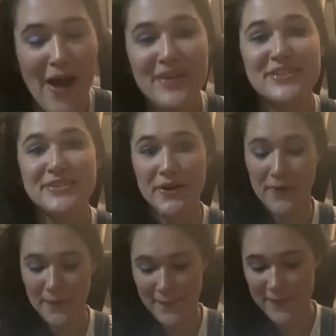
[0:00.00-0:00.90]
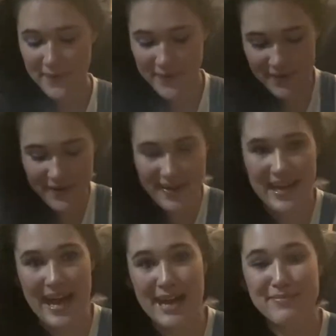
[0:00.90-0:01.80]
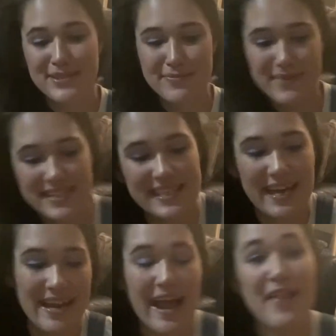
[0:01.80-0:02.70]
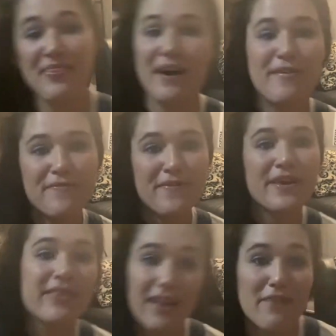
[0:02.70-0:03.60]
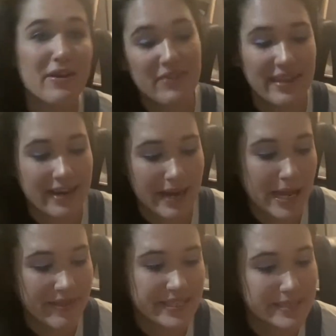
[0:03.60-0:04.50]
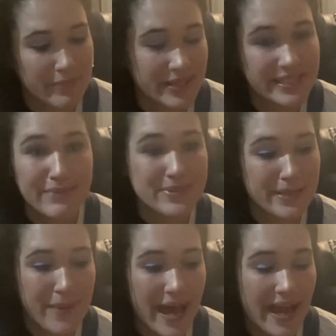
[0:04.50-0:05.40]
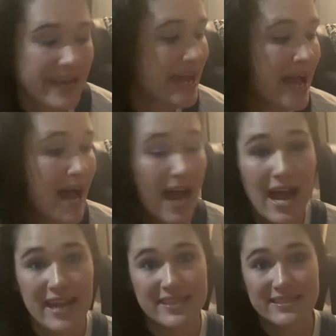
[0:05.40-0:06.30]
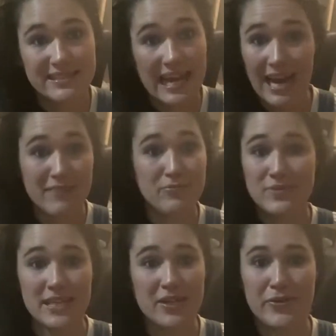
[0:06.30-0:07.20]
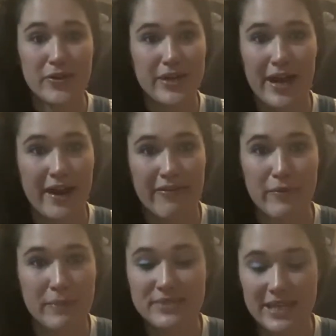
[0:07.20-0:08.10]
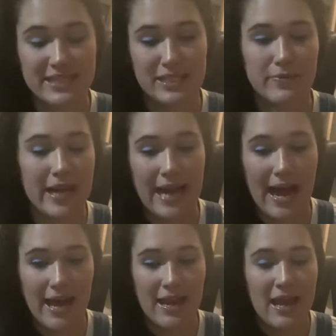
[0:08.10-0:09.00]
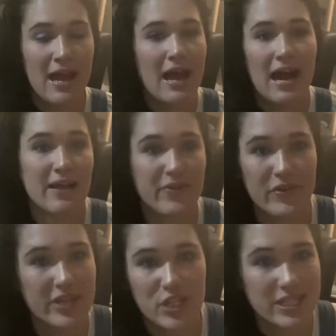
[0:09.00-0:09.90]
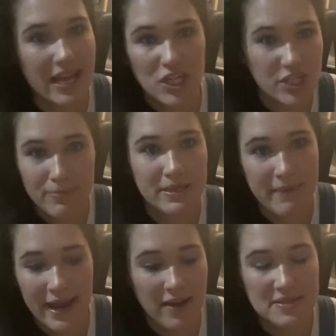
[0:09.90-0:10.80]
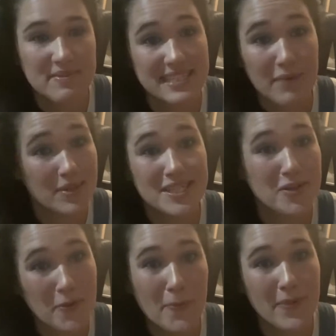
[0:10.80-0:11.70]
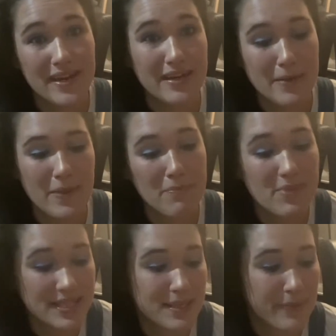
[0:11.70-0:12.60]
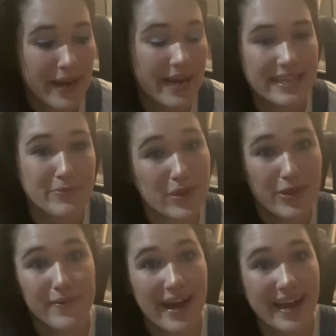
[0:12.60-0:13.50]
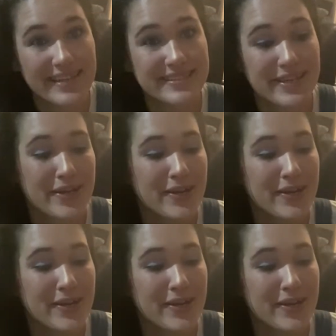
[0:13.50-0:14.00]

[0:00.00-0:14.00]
So I'm super excited. I love everything I got in this month's ipsy bag. I didn't look on the website to see what I got. I literally just let it ship to my house because I wanted to open it up and be surprised with you guys.